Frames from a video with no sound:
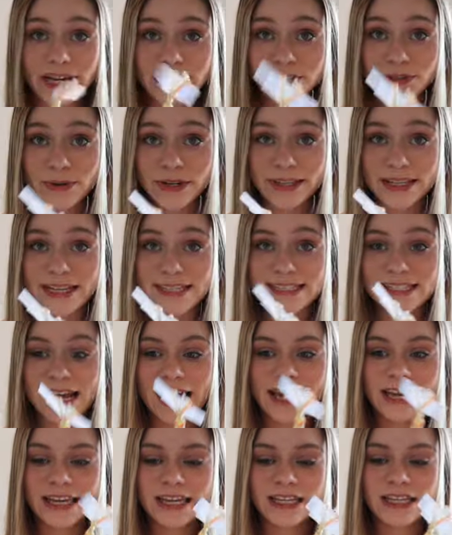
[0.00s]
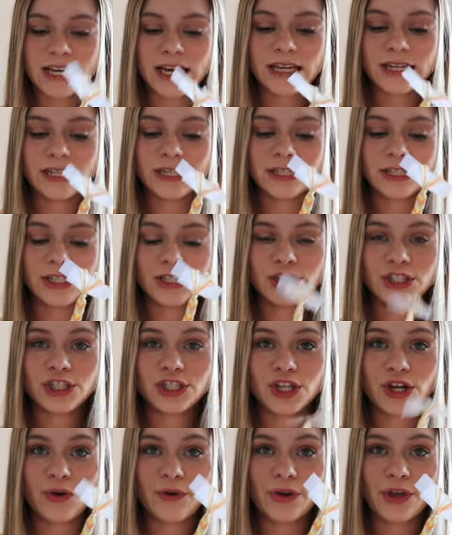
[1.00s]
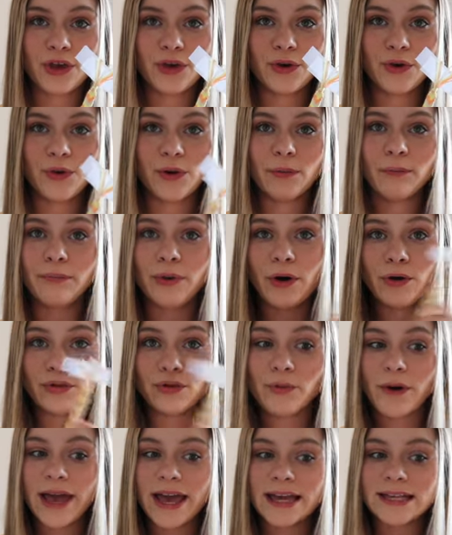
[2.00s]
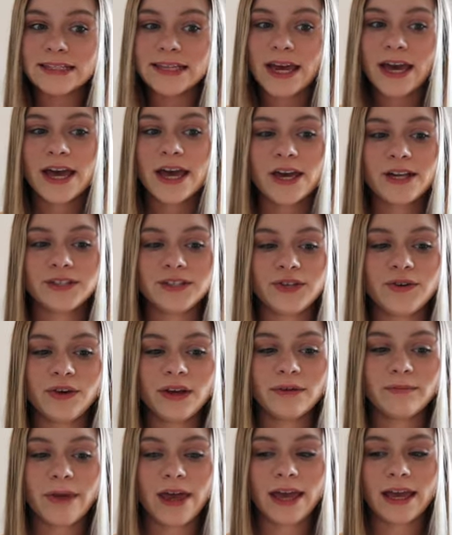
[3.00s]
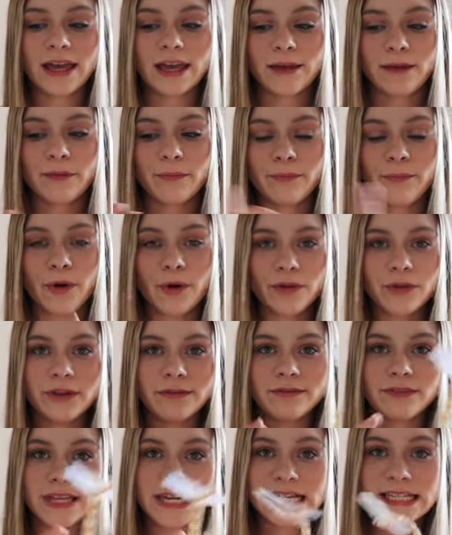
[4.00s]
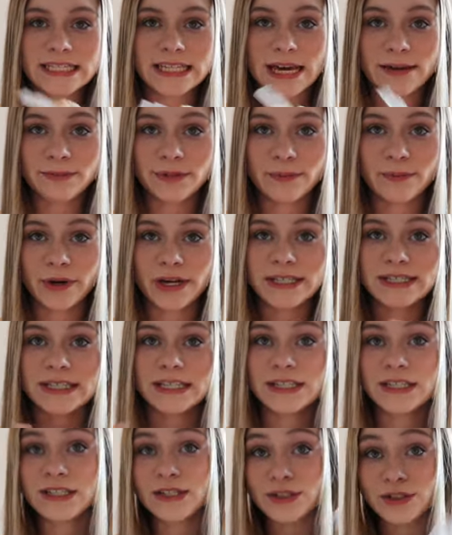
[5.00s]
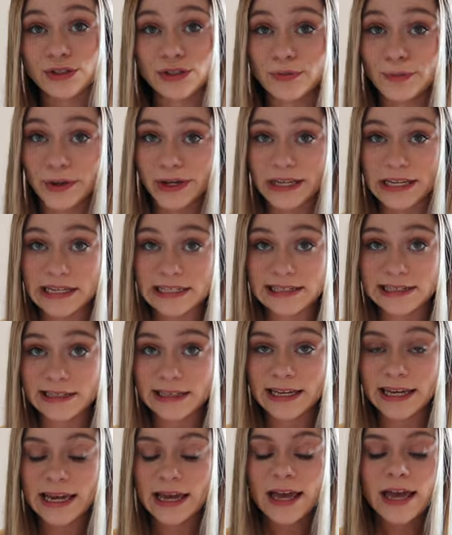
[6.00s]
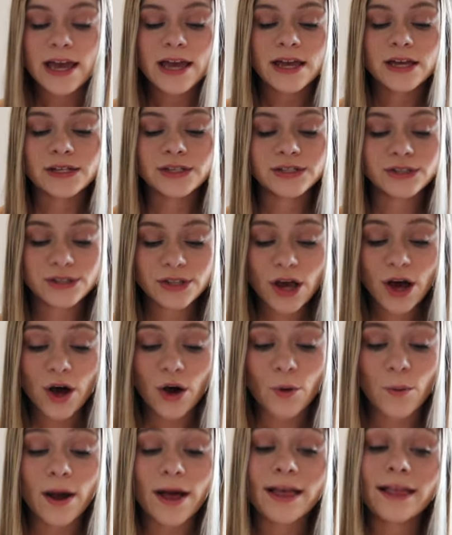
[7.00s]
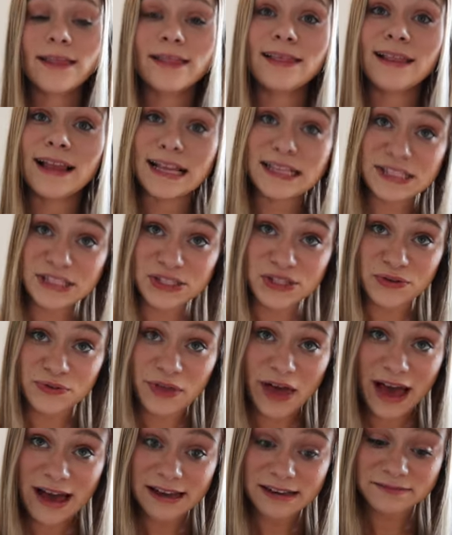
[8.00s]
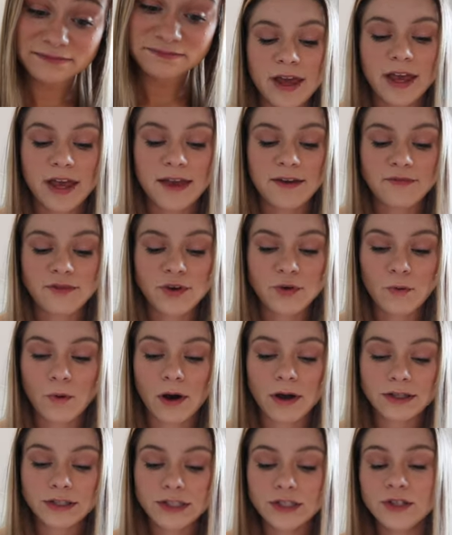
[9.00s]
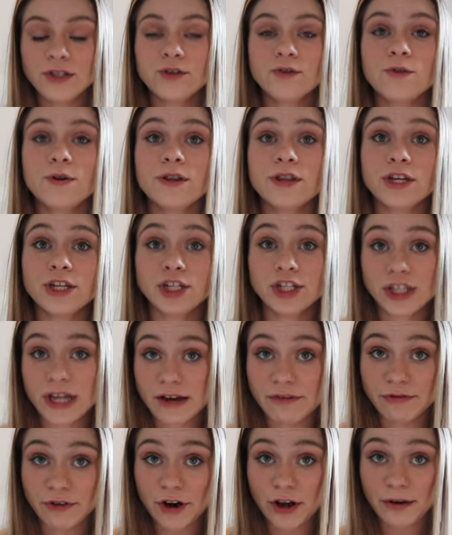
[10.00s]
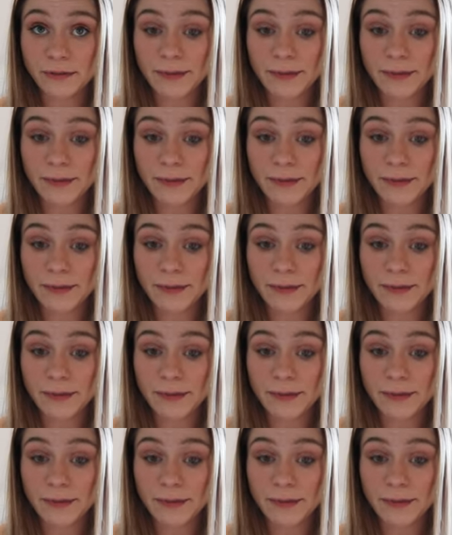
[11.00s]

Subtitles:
doing this, I can show you both ways so you can make both of these types of bracelets super easily. So let's do that. If you want to do the chevron